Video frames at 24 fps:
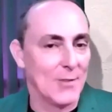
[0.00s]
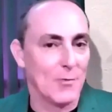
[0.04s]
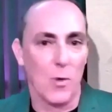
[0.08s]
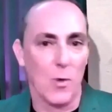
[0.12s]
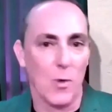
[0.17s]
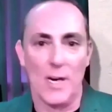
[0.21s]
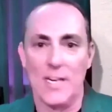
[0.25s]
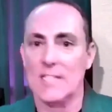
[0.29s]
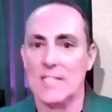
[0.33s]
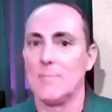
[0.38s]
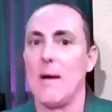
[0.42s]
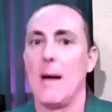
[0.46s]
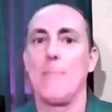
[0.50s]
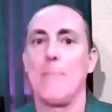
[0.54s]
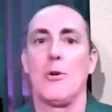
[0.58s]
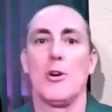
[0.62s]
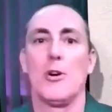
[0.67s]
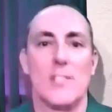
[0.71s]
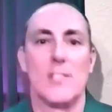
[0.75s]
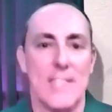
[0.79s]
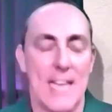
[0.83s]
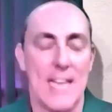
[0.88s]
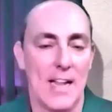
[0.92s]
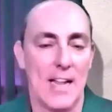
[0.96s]
What is my
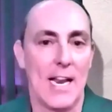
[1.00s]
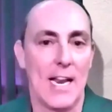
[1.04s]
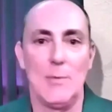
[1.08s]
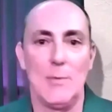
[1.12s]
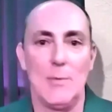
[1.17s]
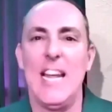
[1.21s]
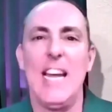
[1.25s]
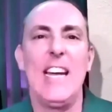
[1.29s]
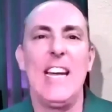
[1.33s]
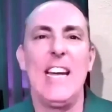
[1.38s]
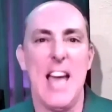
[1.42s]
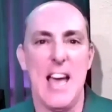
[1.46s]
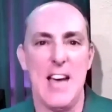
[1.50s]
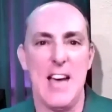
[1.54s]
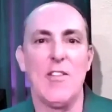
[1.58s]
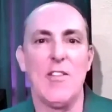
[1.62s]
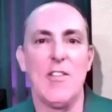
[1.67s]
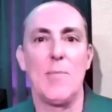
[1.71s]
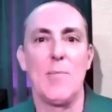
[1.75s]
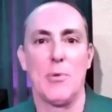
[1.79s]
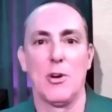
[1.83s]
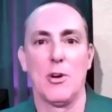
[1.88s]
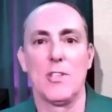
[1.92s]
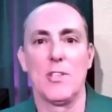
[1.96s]
personality? I was taking
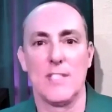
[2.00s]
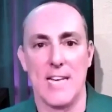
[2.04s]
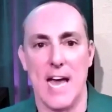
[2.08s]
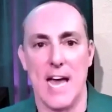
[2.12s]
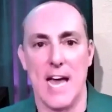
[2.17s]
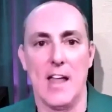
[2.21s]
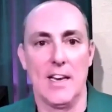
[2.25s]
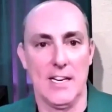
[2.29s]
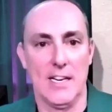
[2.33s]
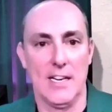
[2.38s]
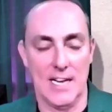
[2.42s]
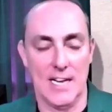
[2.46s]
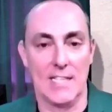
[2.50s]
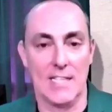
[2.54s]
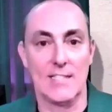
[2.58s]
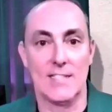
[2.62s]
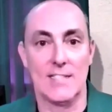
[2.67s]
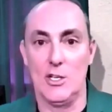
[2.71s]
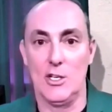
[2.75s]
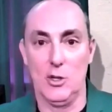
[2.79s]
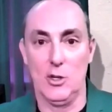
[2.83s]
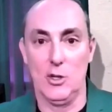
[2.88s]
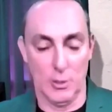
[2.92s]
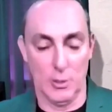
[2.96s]
every personality test
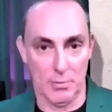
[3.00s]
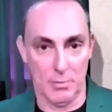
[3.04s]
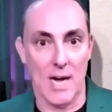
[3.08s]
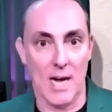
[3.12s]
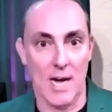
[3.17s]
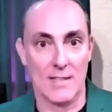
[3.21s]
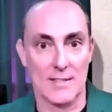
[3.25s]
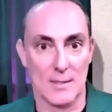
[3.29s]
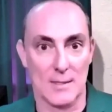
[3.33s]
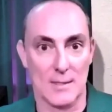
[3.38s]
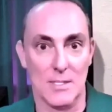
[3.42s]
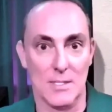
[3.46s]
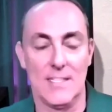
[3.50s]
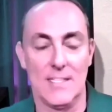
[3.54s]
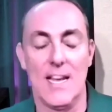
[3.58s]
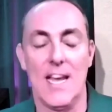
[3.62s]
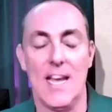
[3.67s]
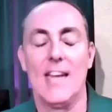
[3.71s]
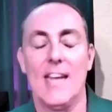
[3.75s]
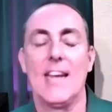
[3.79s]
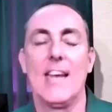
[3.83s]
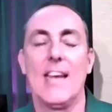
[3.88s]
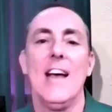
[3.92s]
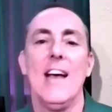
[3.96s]
that you could possibly
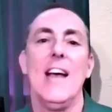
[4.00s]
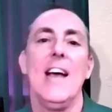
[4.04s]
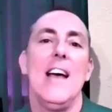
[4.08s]
take.